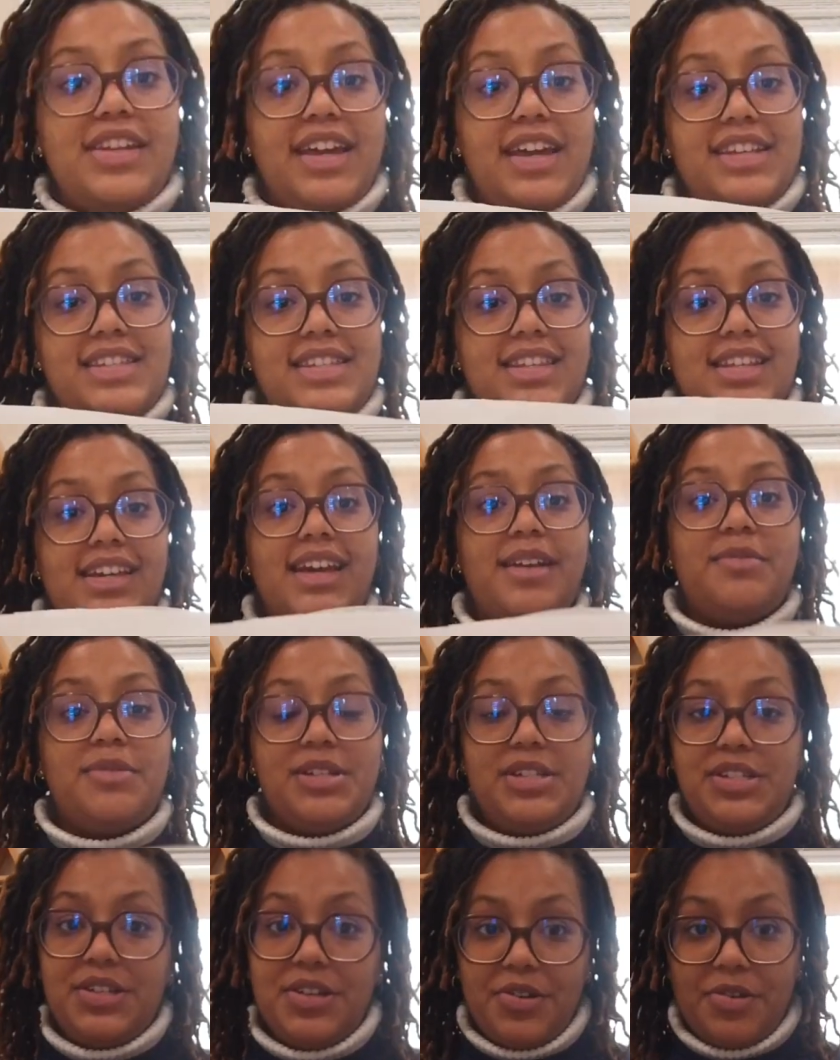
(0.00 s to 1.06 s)
next thing I'm
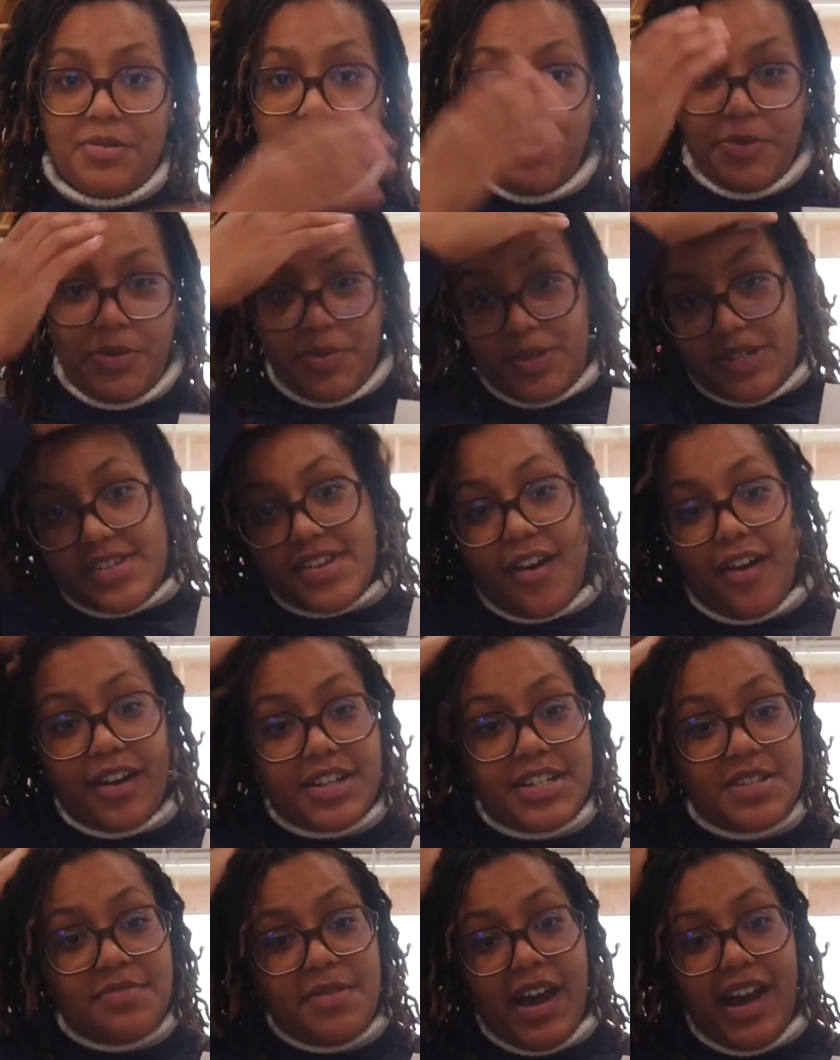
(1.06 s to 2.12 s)
gonna do, remember we
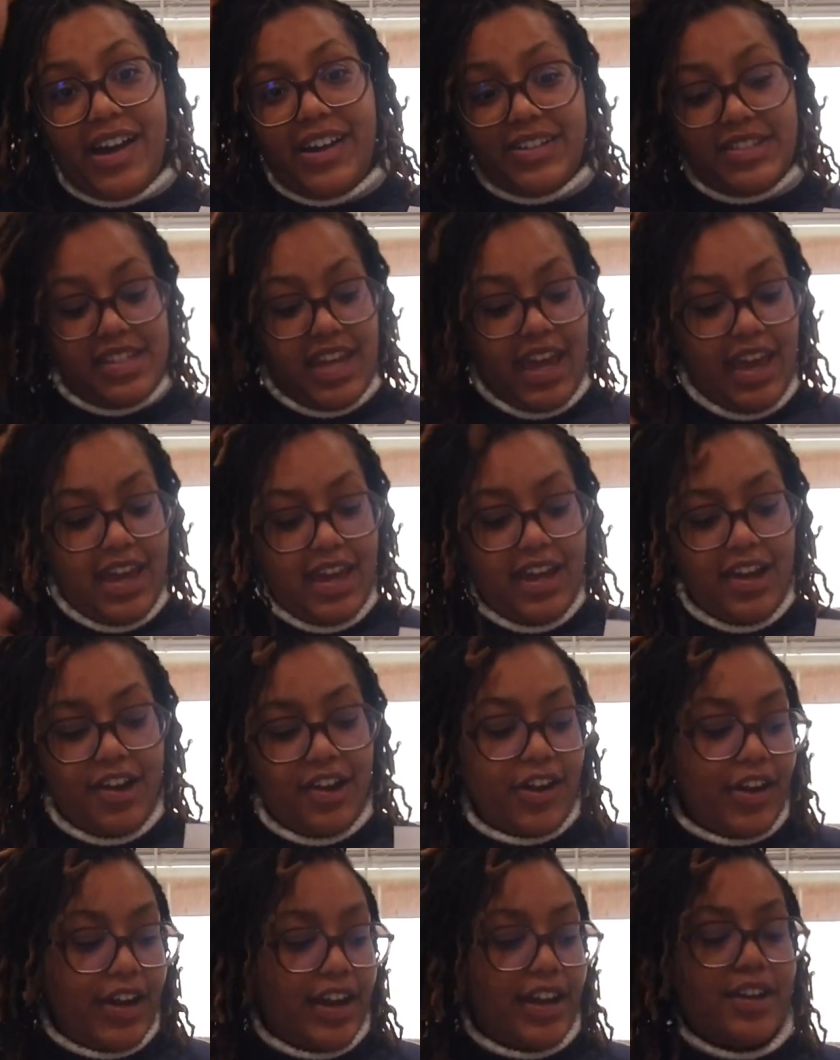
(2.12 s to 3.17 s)
talked about
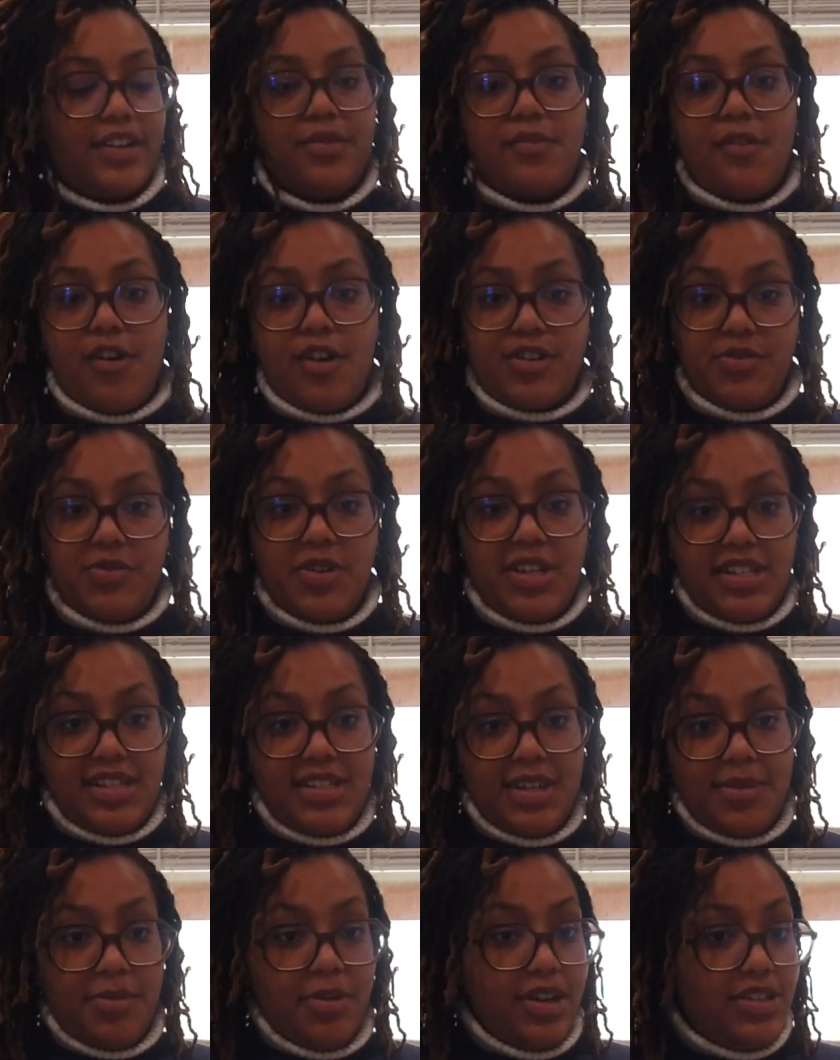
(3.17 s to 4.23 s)
tear and wash away
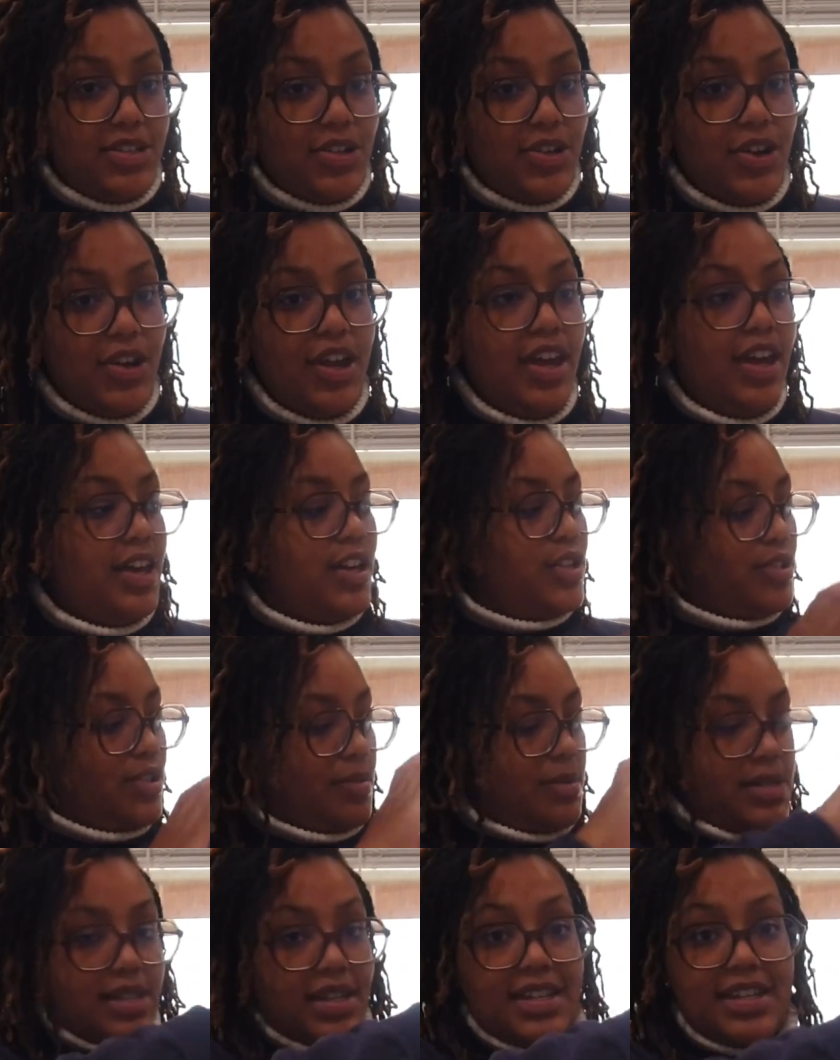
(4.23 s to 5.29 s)
stabilizer? So I'm
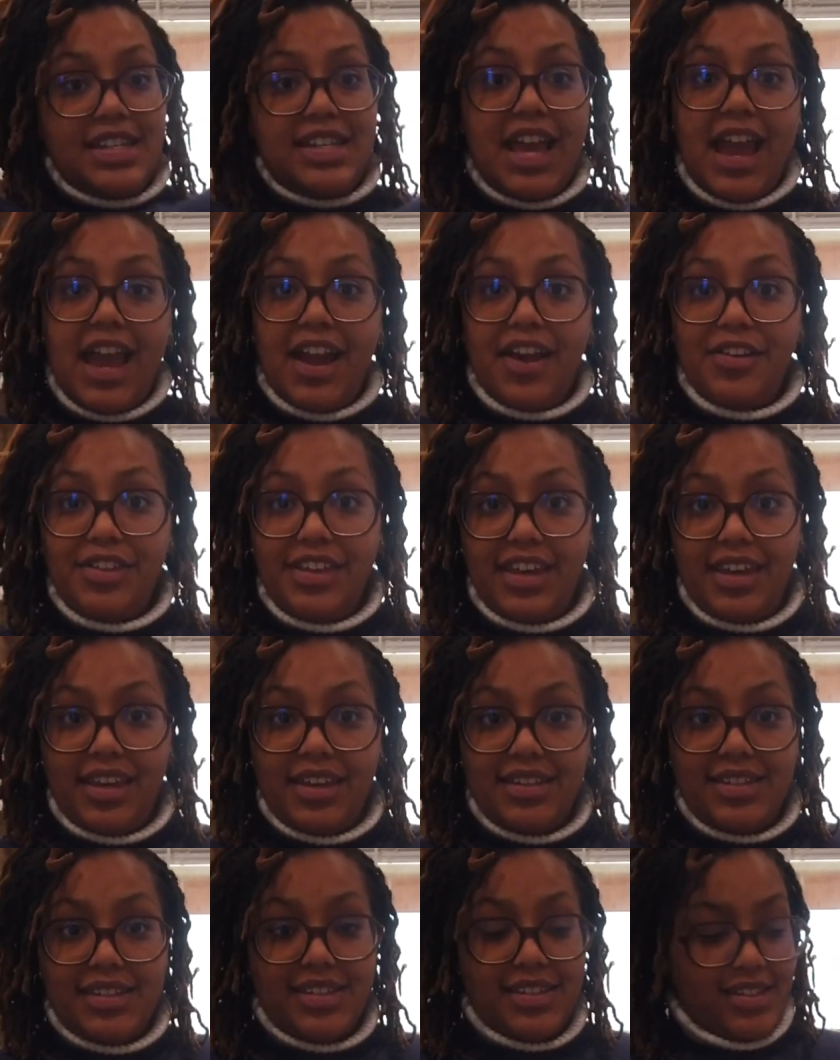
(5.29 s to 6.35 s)
just gonna tear
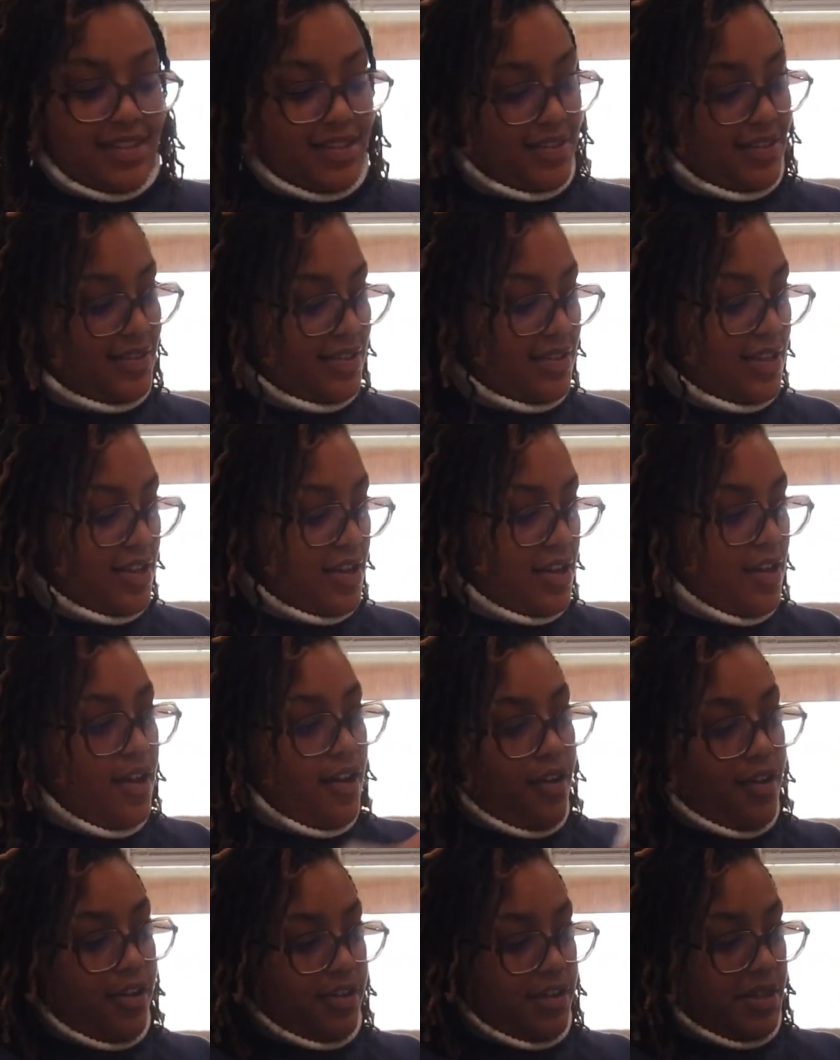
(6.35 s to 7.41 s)
this
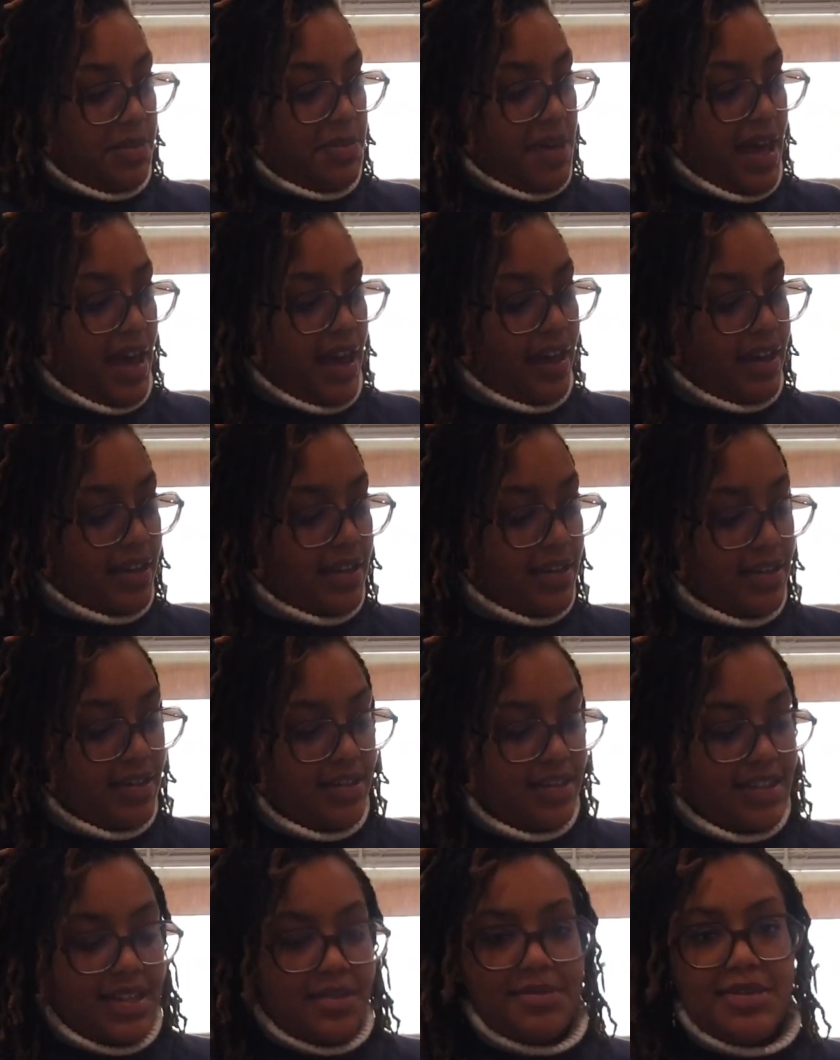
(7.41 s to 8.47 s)
on the back.
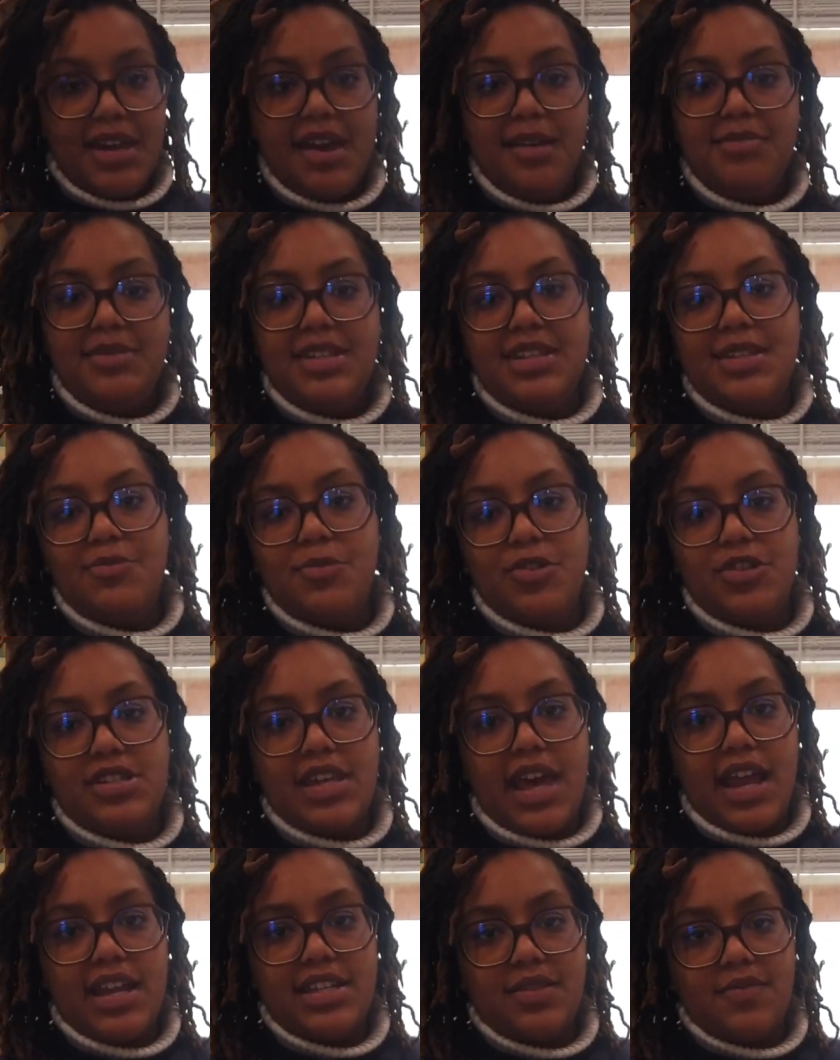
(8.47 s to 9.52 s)
Sometimes it's more
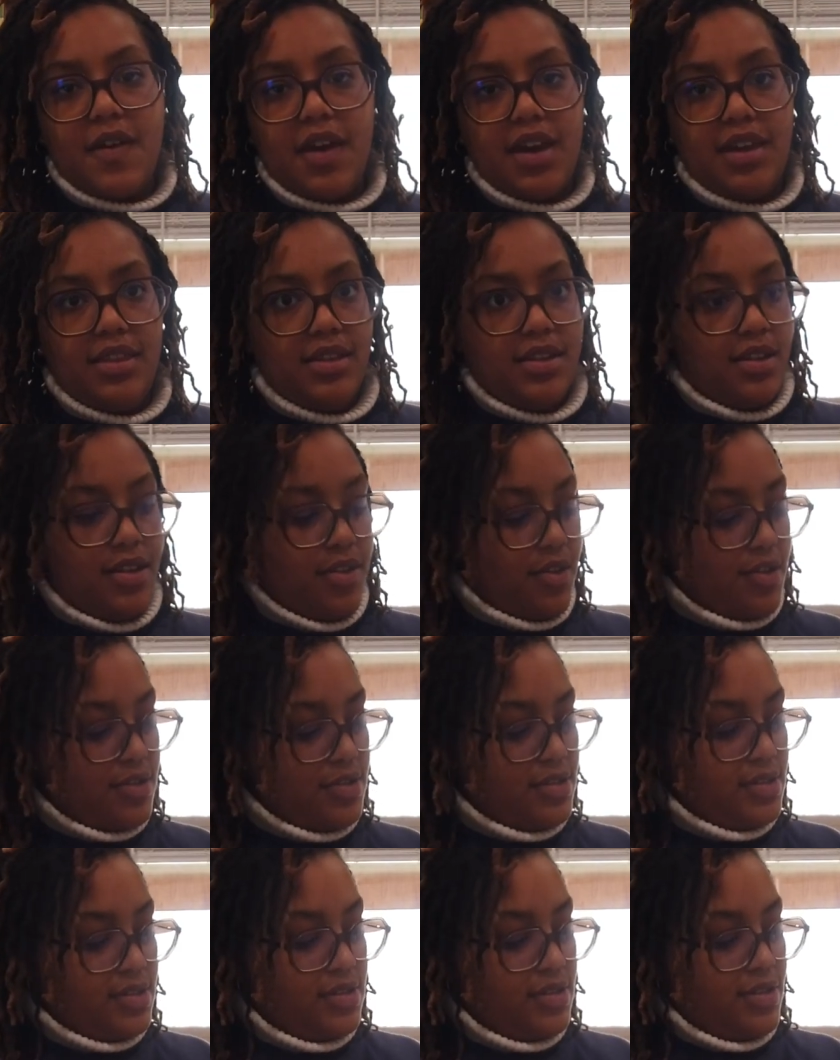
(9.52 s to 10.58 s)
satisfying than
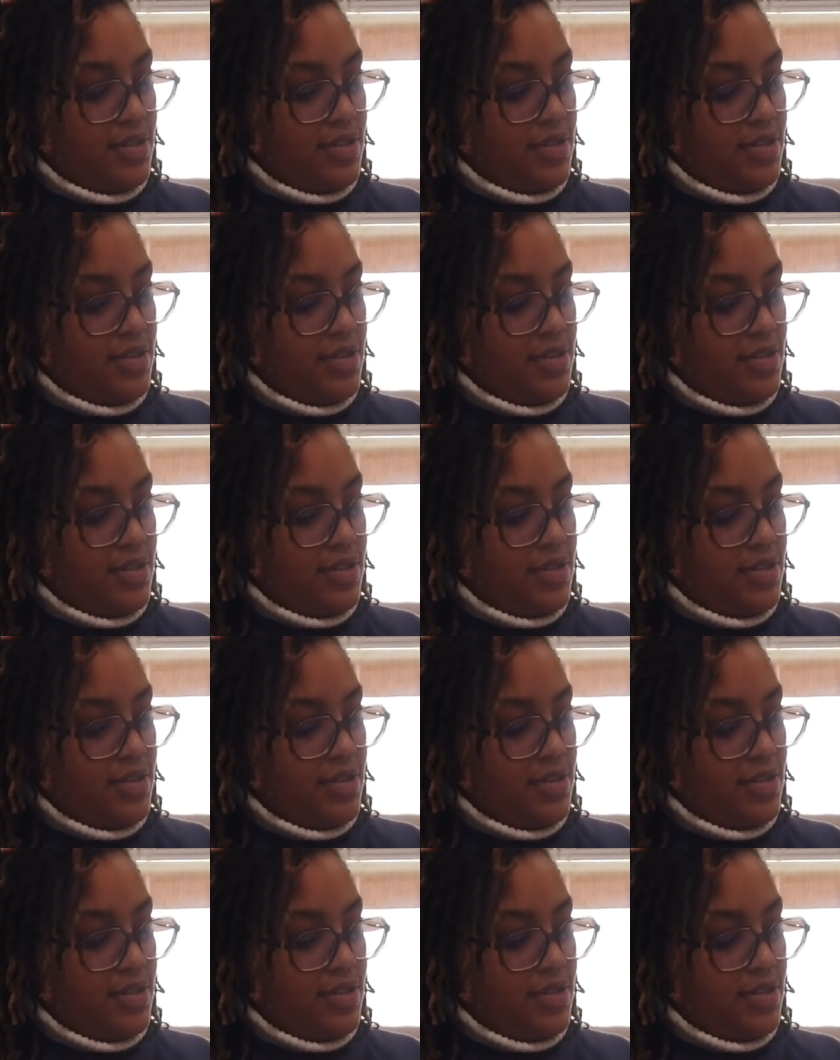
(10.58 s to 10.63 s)
others.